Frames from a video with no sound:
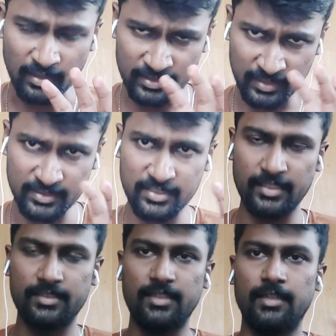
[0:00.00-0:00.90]

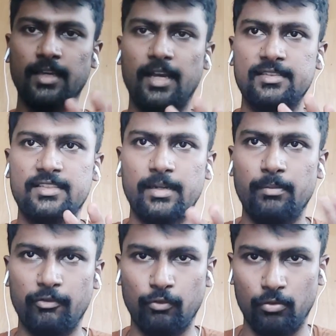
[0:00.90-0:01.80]
consistency, as said
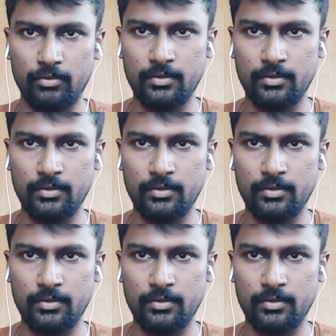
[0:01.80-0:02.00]
before.